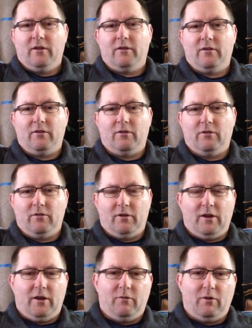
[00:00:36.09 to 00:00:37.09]
to
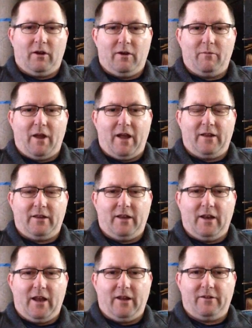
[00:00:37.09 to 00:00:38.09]
where I'm at
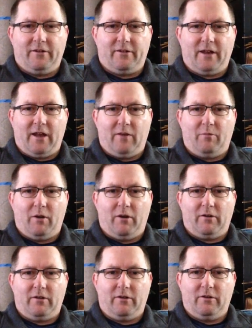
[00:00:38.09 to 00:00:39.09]
today. So it's kind of
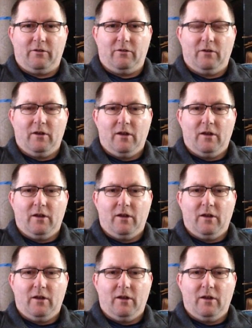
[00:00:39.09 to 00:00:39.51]
part two.